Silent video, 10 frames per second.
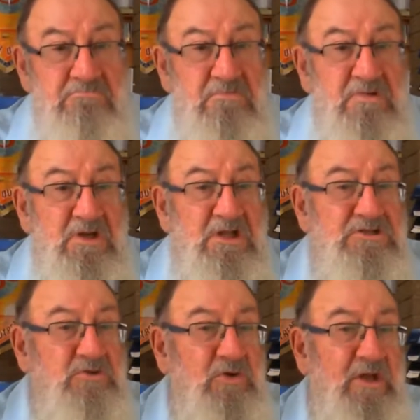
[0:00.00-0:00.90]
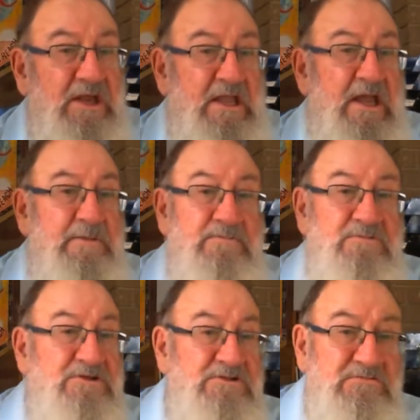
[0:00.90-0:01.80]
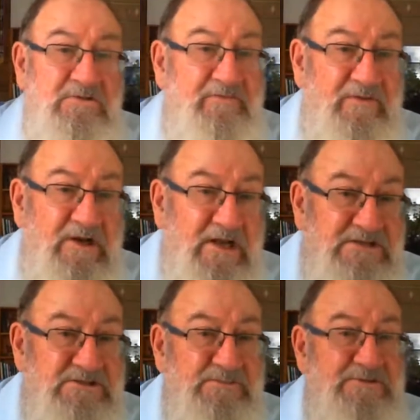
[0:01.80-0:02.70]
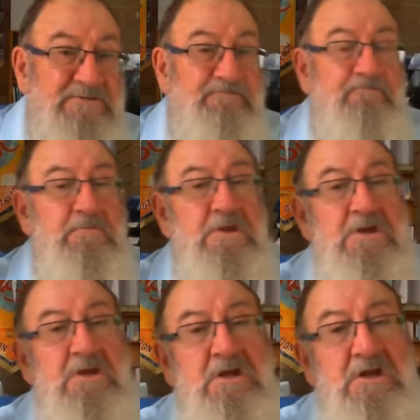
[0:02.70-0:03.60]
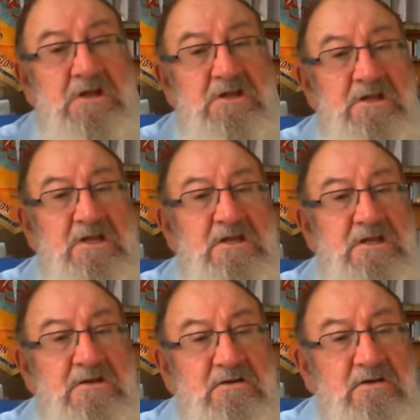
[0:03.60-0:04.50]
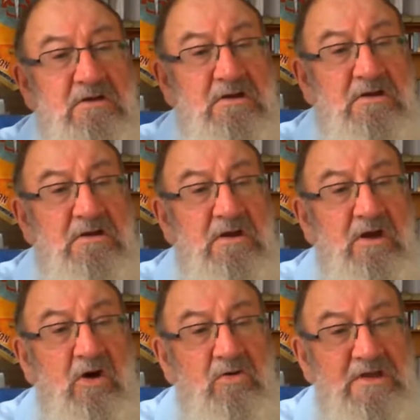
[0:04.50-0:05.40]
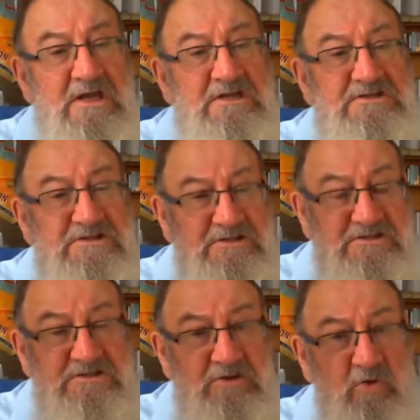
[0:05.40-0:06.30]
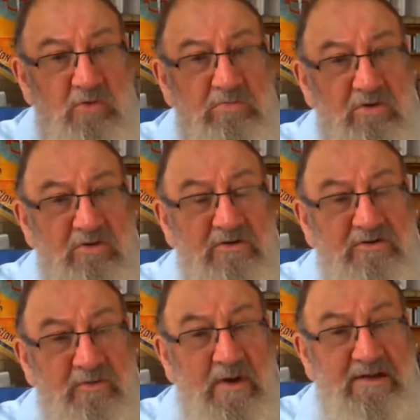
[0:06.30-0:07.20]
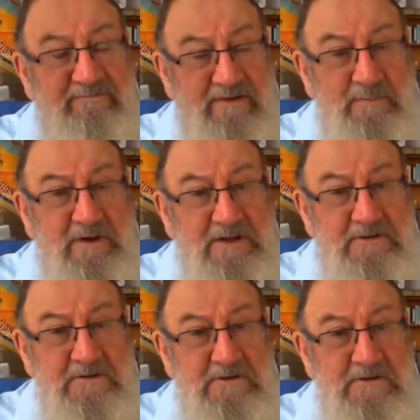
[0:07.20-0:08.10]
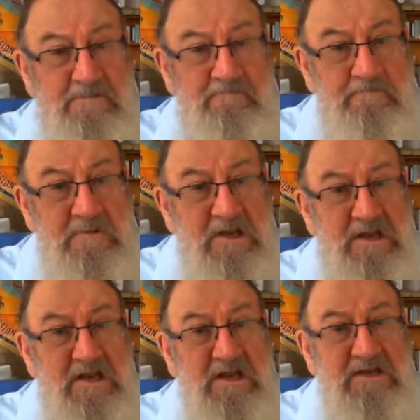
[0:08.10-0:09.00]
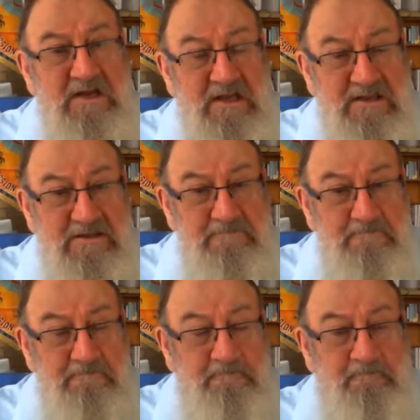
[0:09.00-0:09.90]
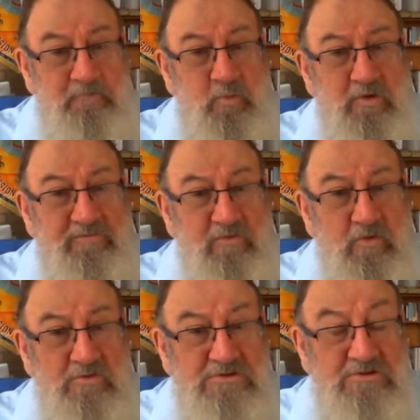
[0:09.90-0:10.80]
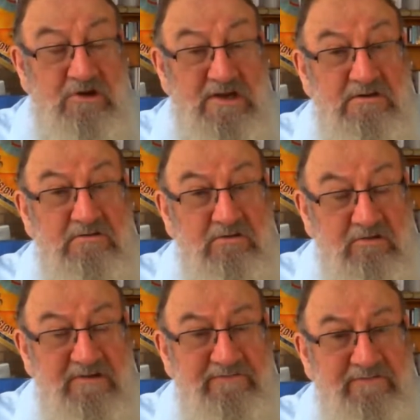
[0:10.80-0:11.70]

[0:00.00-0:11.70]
That's all okay, just different customs. The holy innocents all belong to a family, and their death would have caused great grief